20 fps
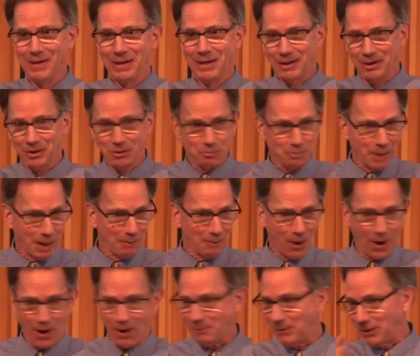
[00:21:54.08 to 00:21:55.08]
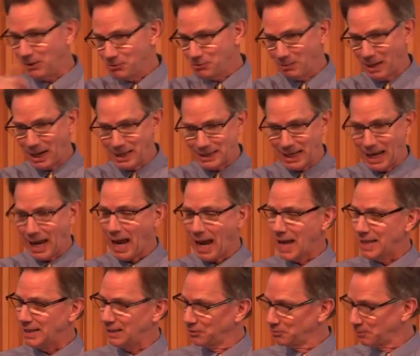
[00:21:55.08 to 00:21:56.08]
There's my mom. There's my
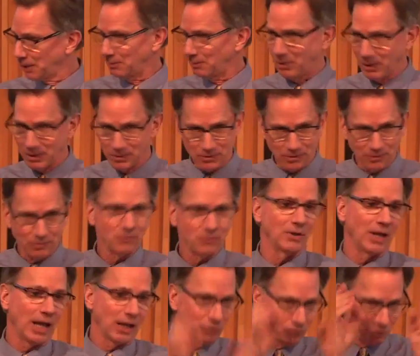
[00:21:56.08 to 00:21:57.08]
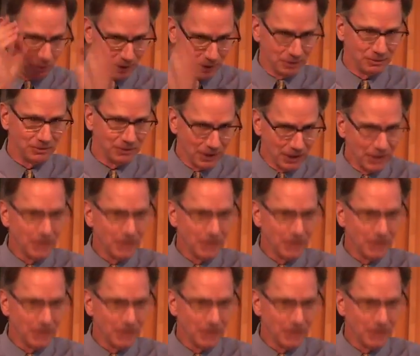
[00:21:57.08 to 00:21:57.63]
dad. There's my brother and sister. Next one.